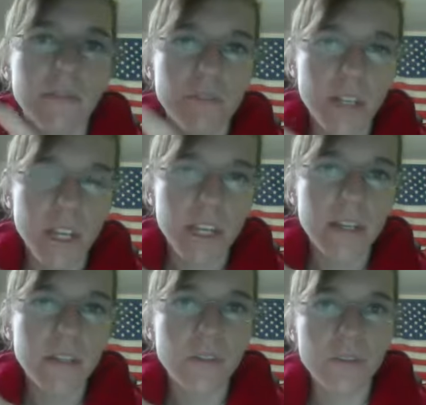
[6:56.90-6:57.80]

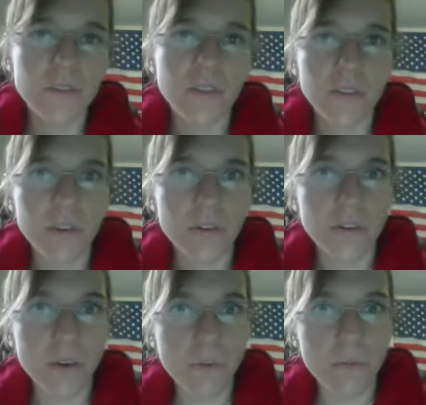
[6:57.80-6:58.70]
Jane uses her
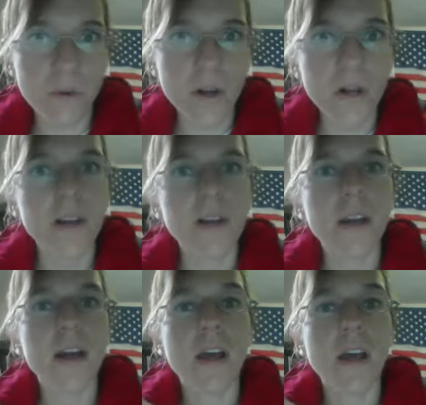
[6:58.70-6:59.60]
notebook
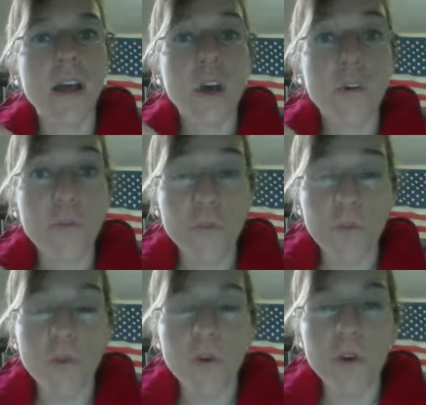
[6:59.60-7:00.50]

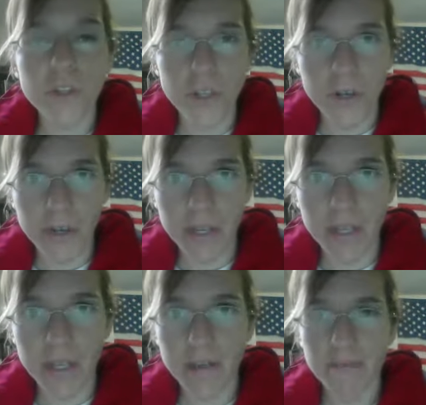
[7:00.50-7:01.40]
for
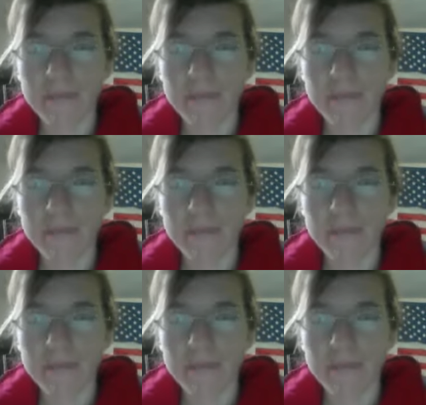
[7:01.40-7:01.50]
journaling.